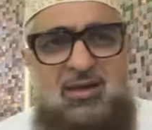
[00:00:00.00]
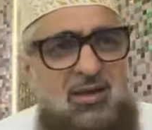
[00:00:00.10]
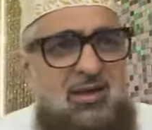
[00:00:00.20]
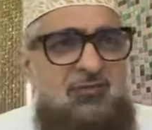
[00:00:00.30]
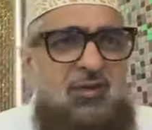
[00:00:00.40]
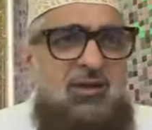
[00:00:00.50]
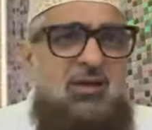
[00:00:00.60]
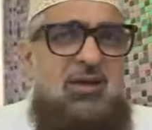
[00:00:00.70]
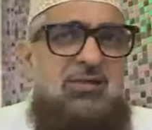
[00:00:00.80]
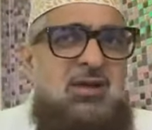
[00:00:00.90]
and he
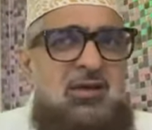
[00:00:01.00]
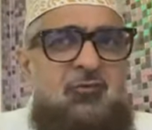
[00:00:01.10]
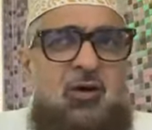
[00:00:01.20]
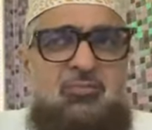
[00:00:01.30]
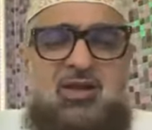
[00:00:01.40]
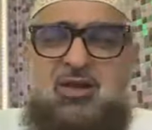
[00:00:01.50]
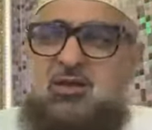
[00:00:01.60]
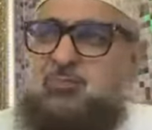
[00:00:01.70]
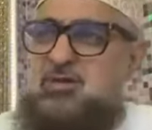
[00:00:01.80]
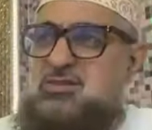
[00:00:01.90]
left and he had informed
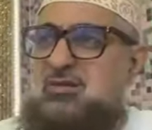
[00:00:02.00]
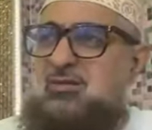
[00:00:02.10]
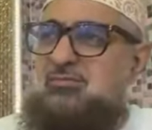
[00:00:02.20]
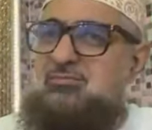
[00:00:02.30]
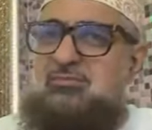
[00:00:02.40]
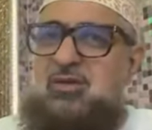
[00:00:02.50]
the other person,